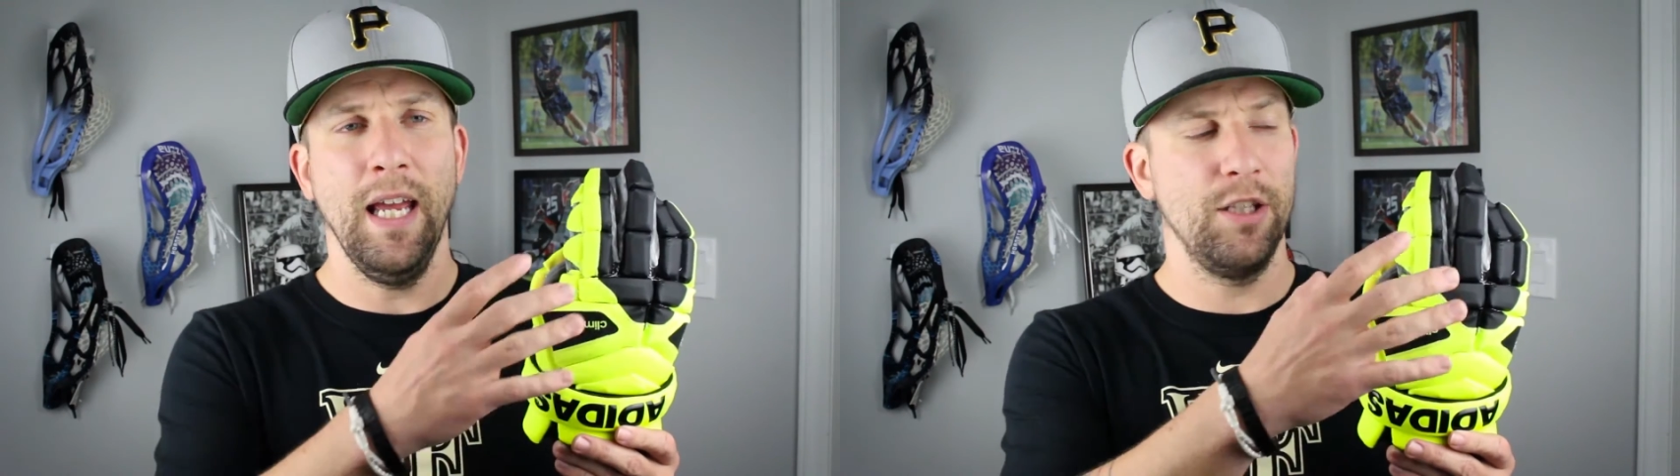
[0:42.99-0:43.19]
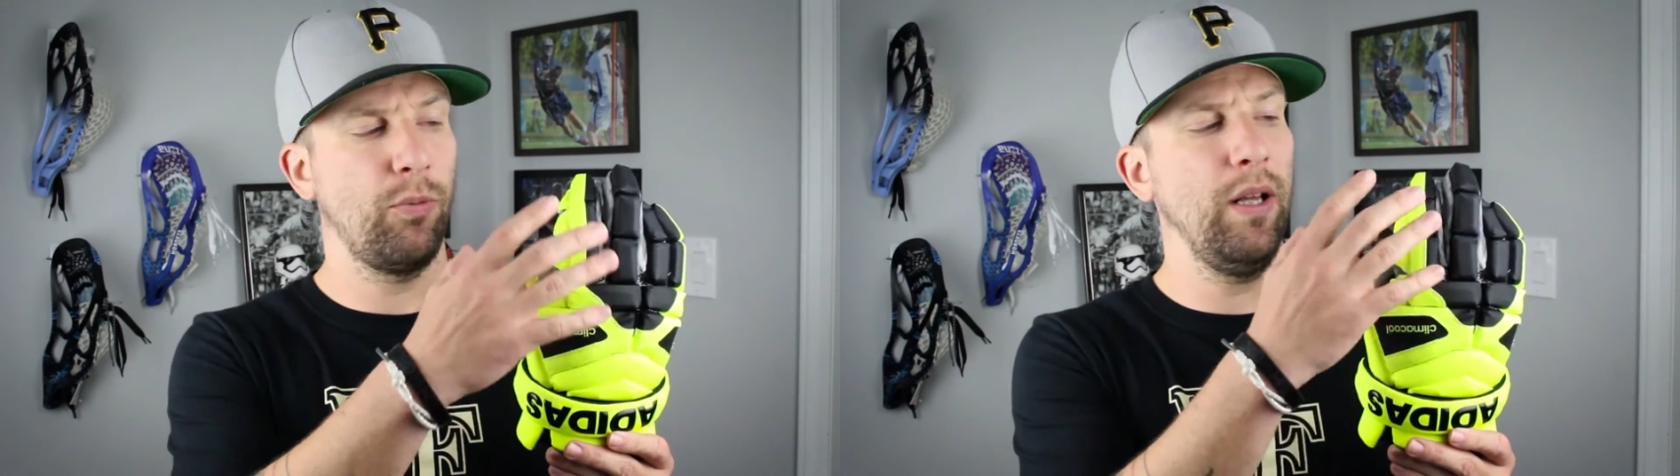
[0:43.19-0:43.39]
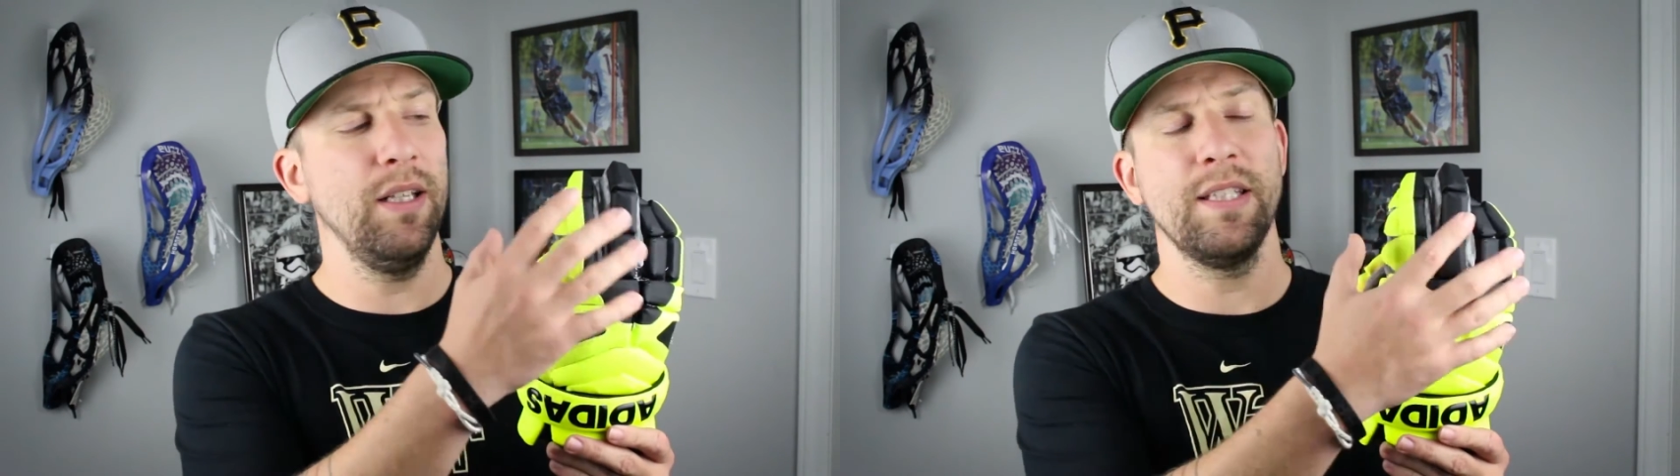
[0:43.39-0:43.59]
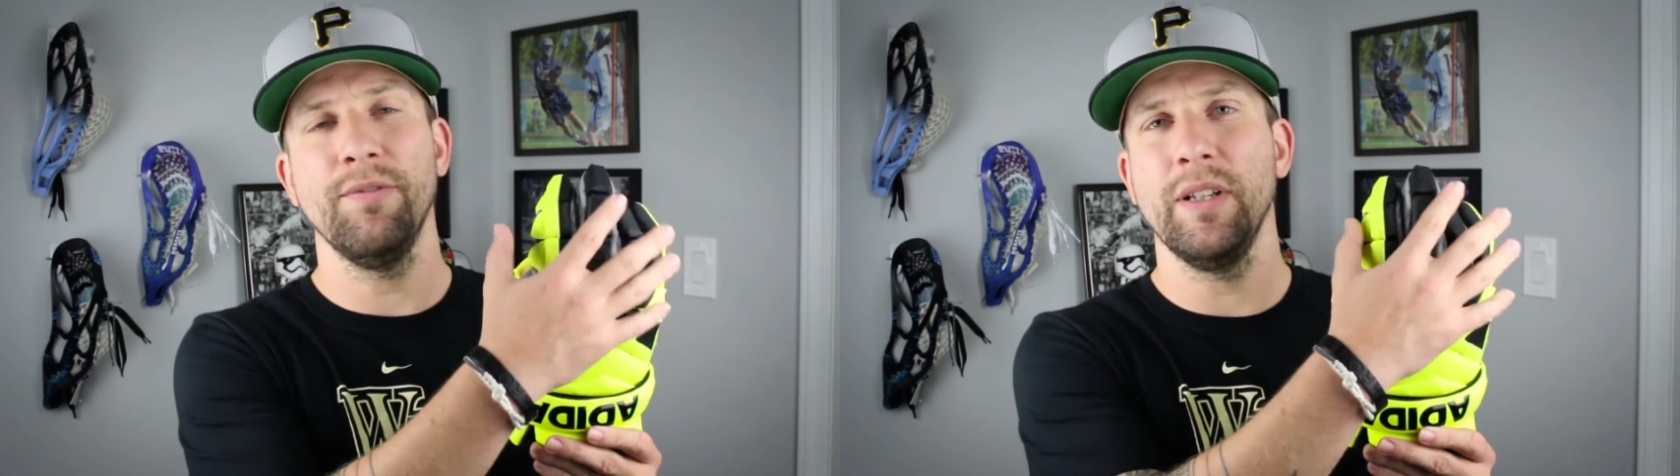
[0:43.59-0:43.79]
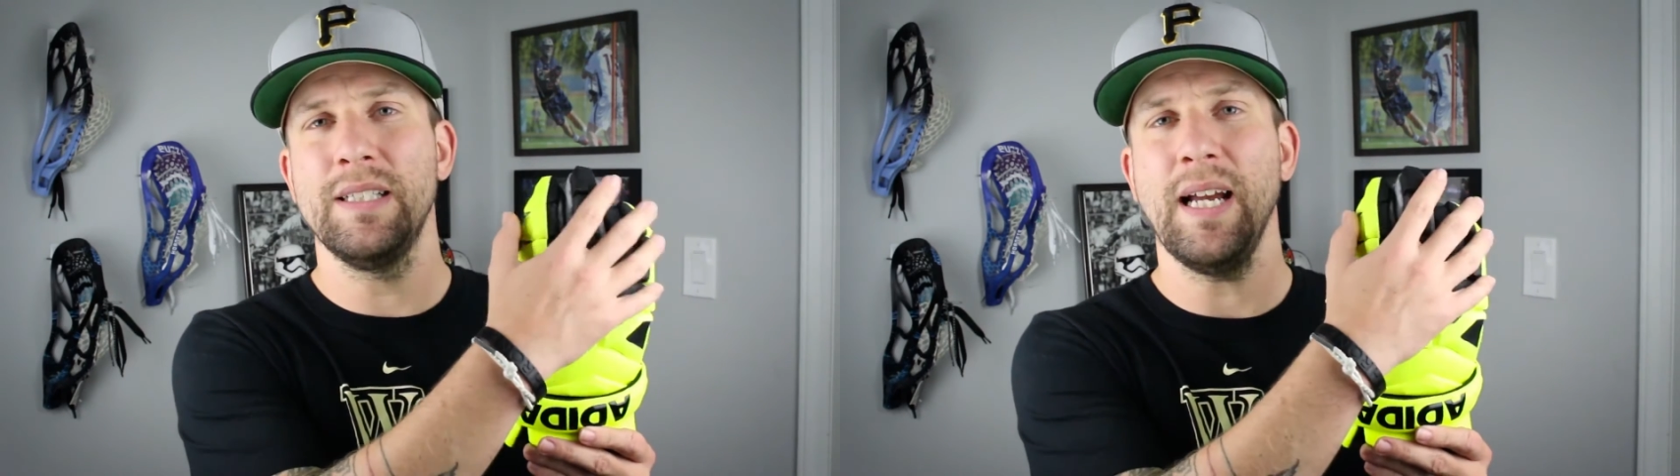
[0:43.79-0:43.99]
It's
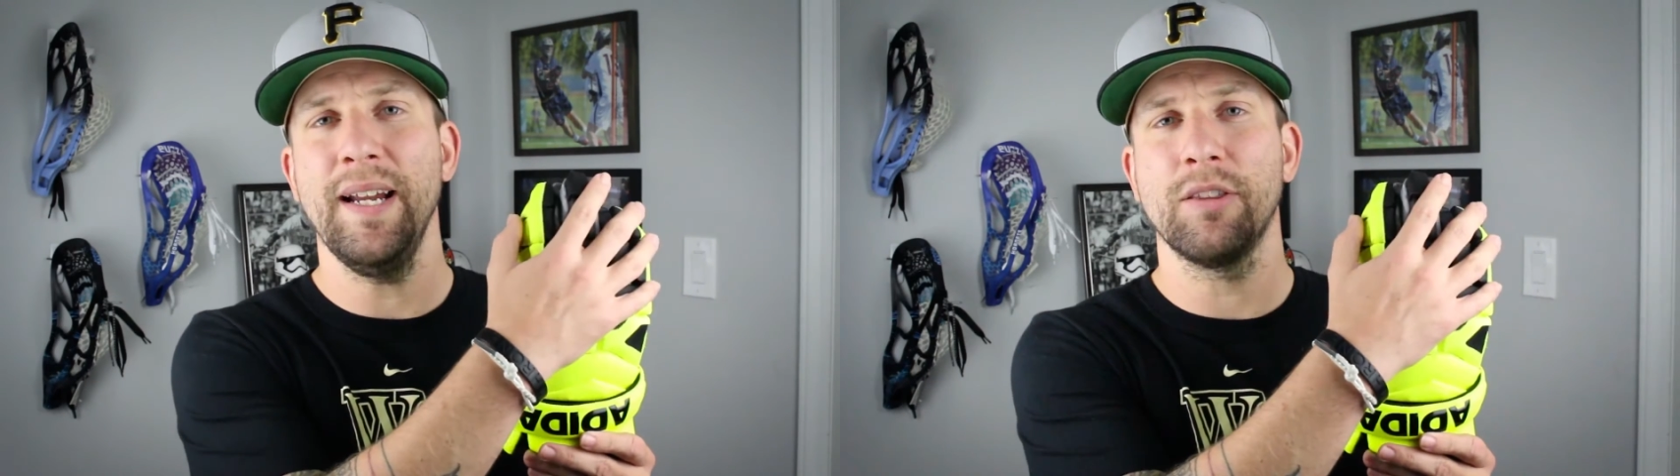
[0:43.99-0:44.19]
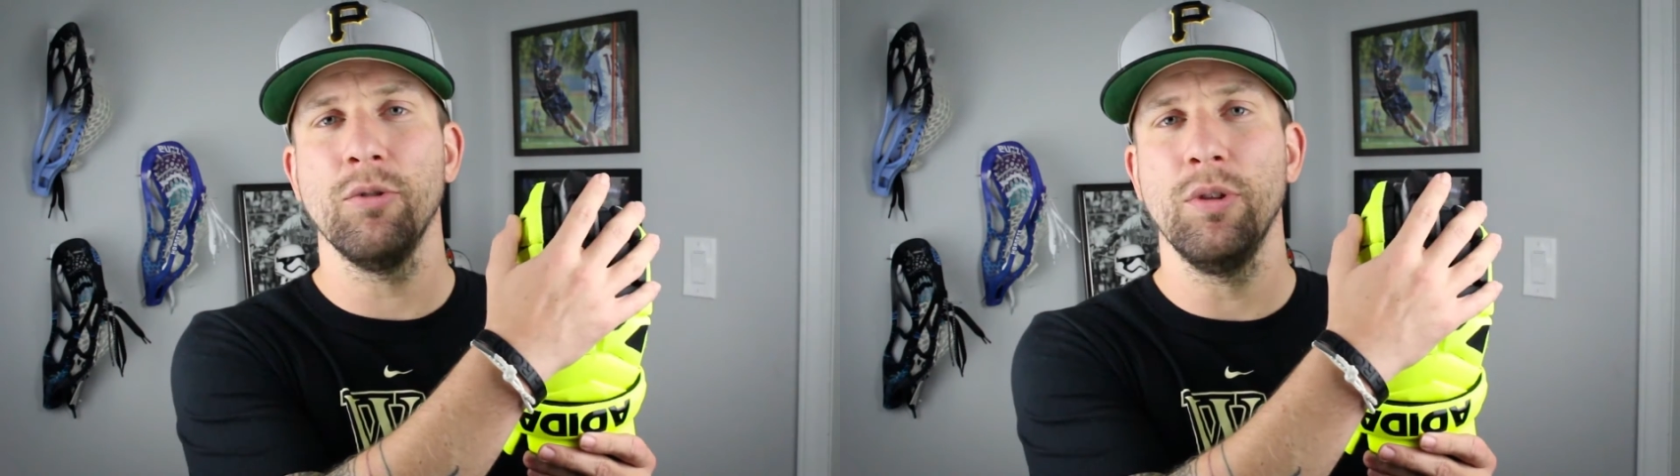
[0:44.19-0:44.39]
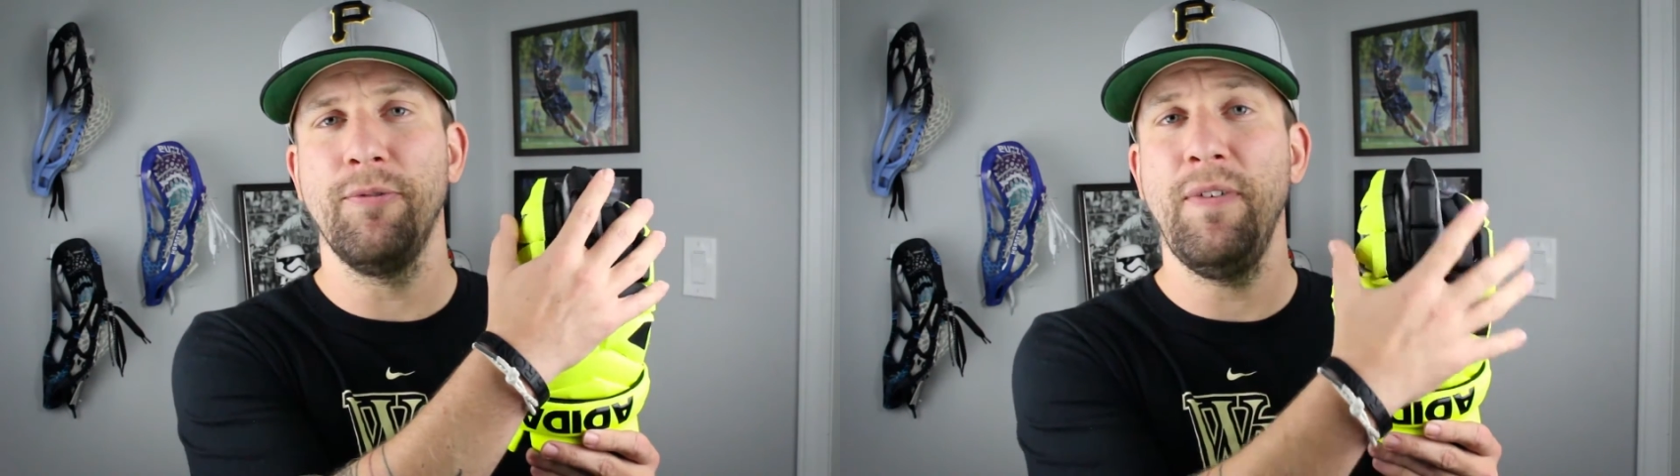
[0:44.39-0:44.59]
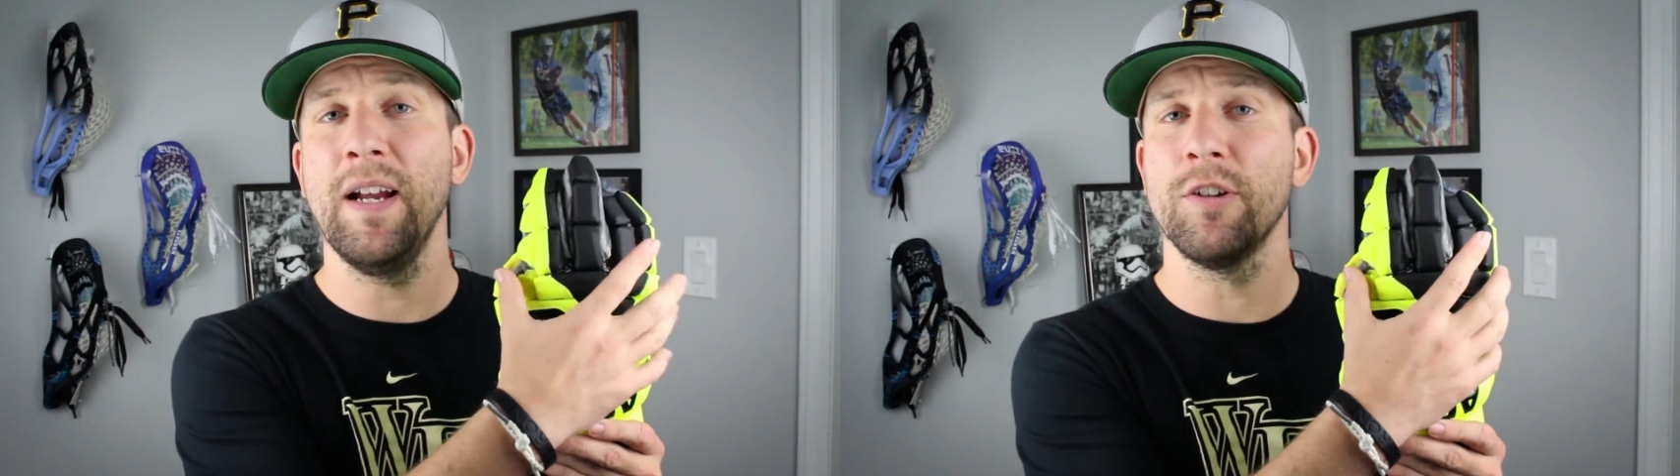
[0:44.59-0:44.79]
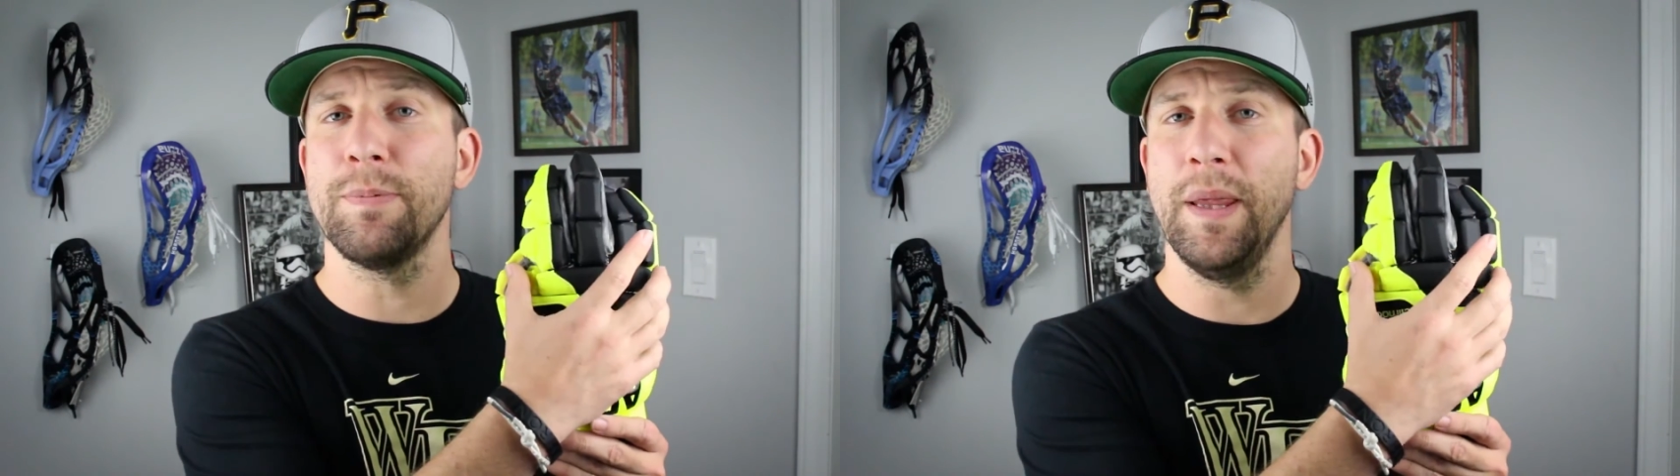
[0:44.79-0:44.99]
relatively tight through the fingers,